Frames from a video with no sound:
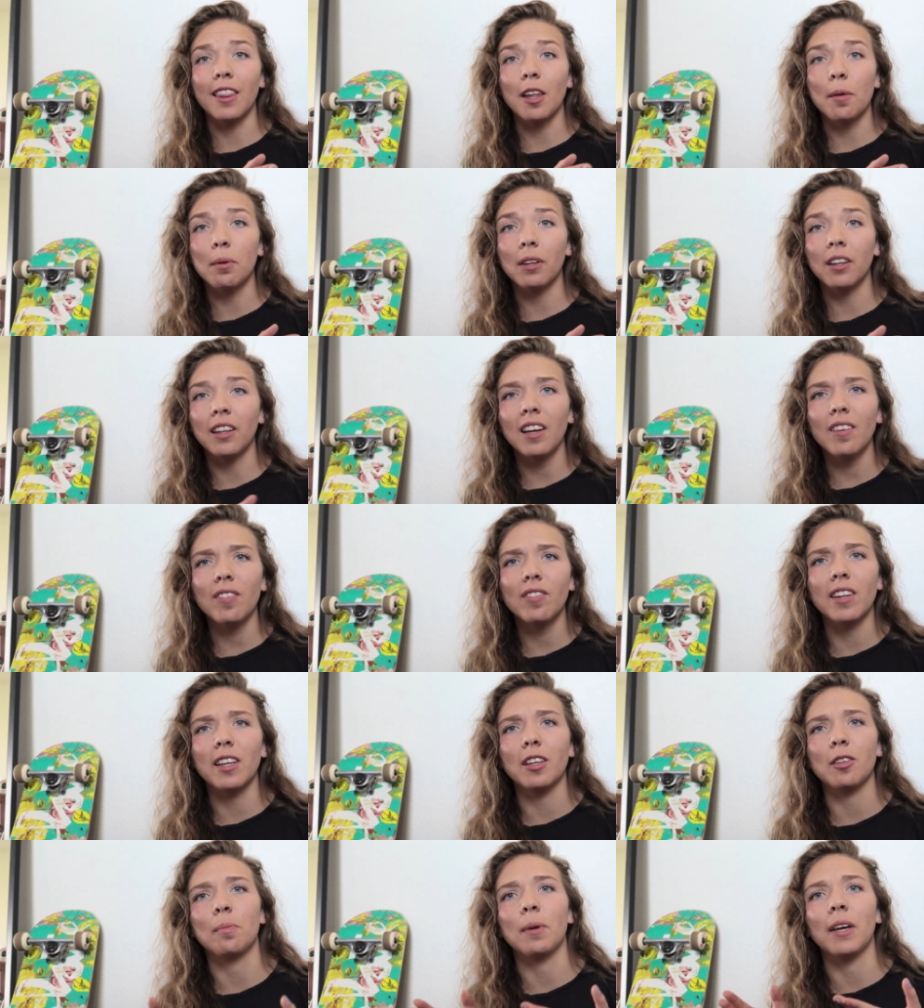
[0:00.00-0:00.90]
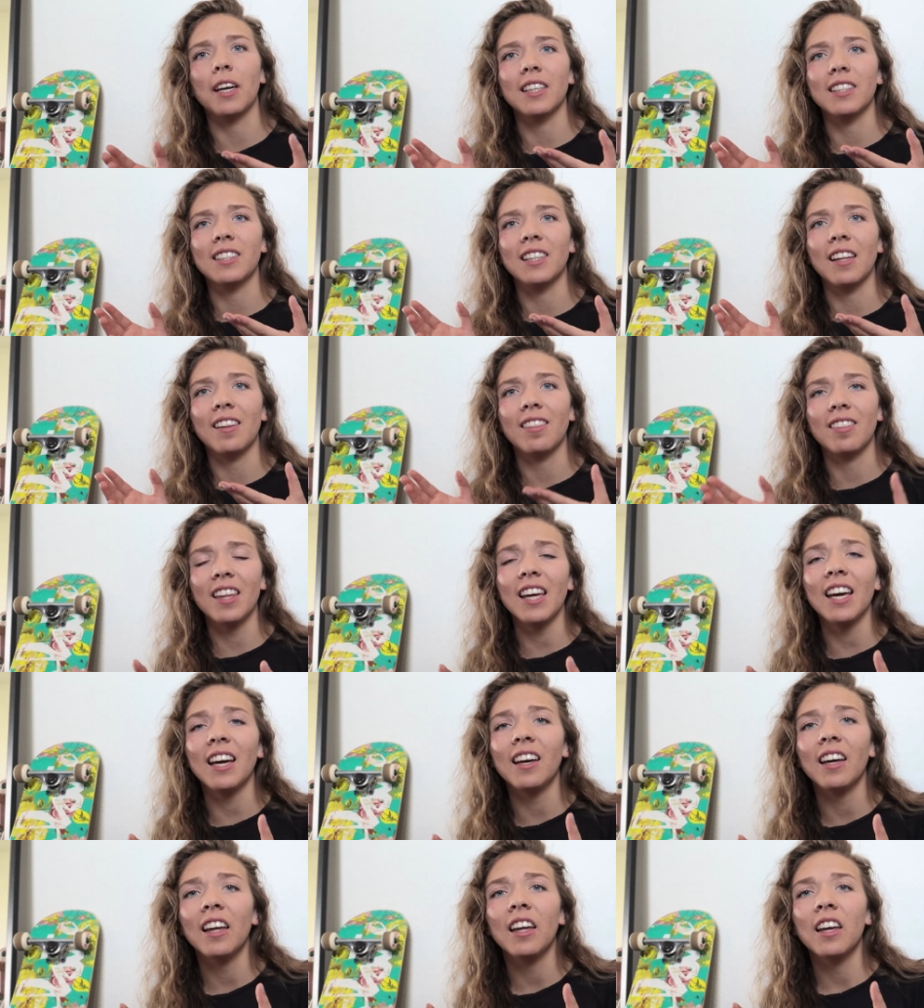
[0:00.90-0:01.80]
They believe things because they
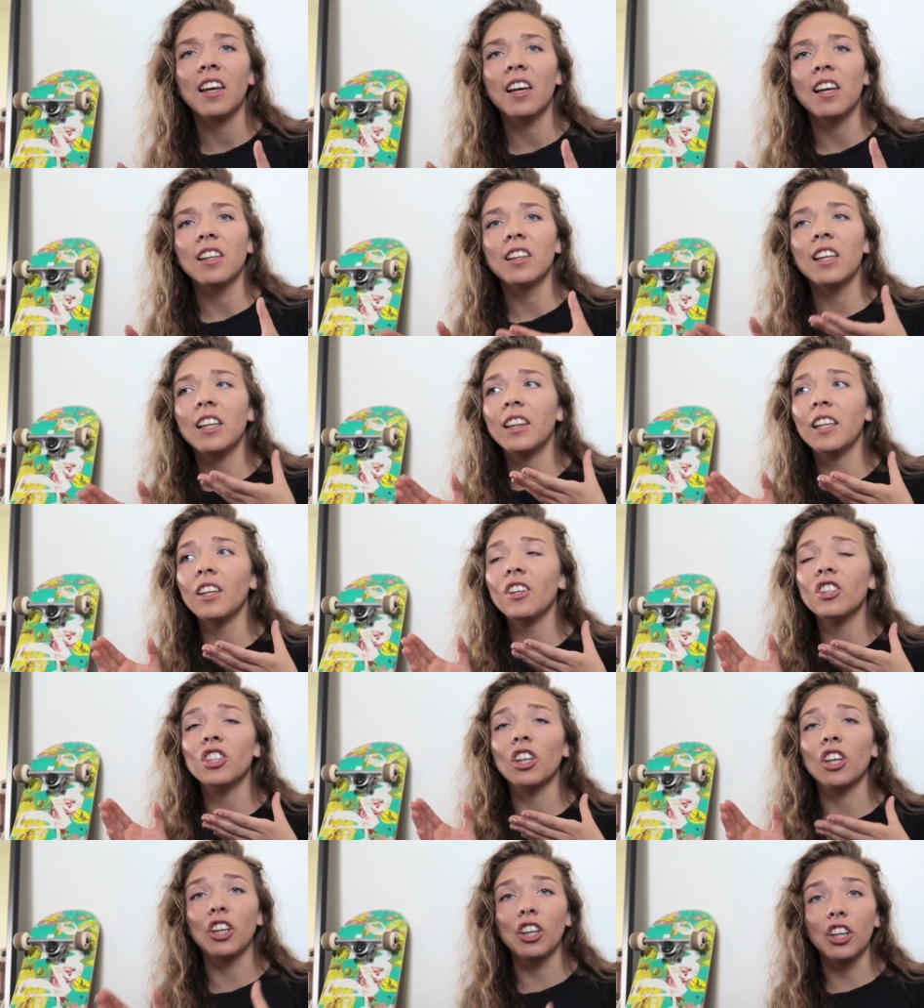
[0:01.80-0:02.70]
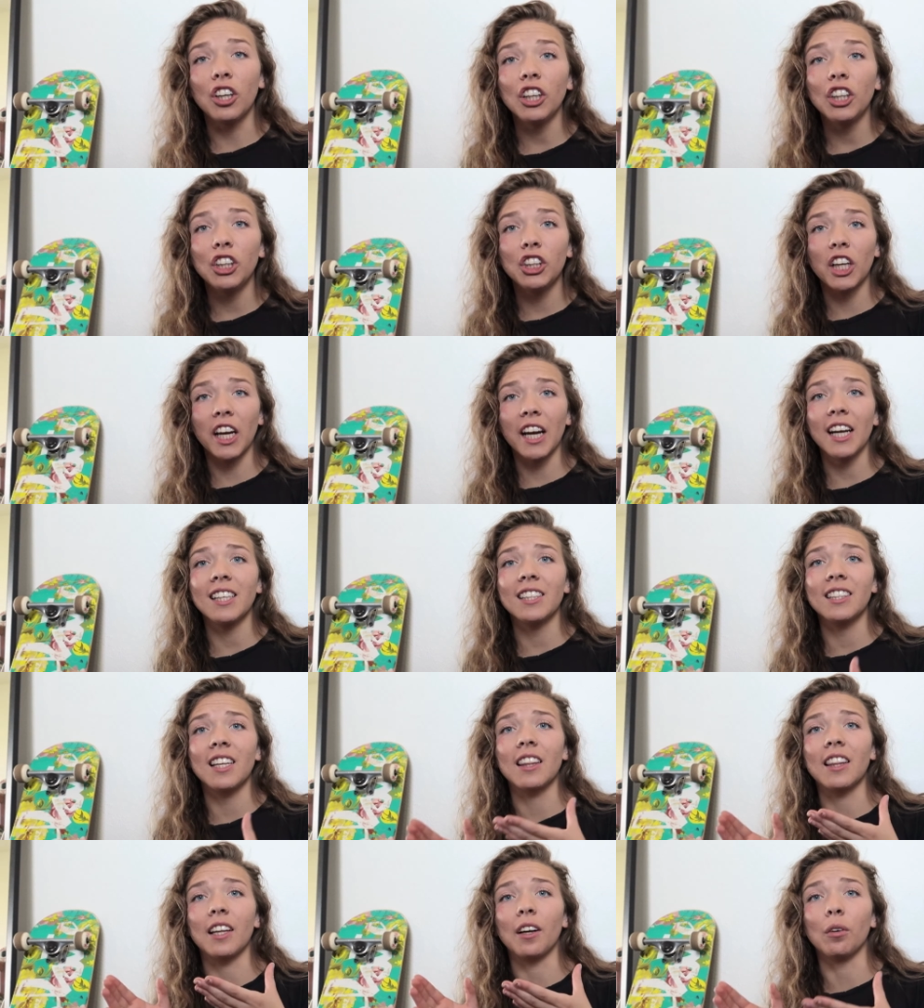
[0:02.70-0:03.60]
think that there's a good
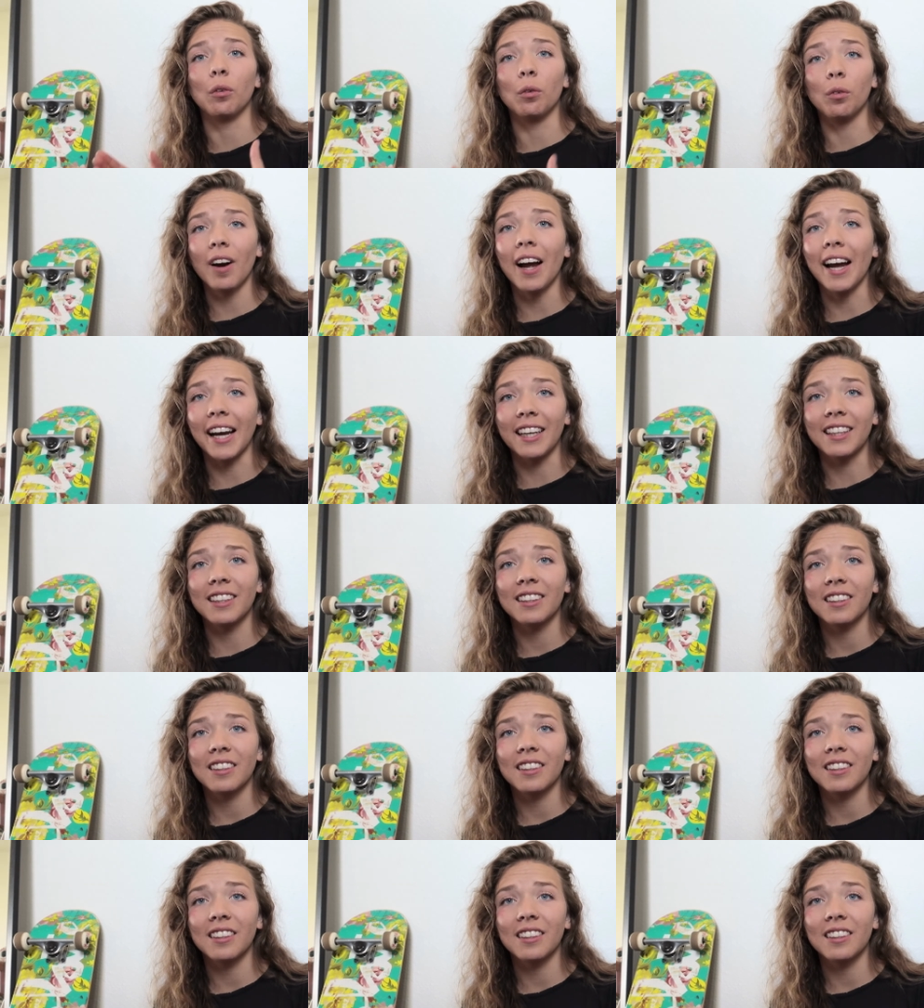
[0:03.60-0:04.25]
chance that they're right.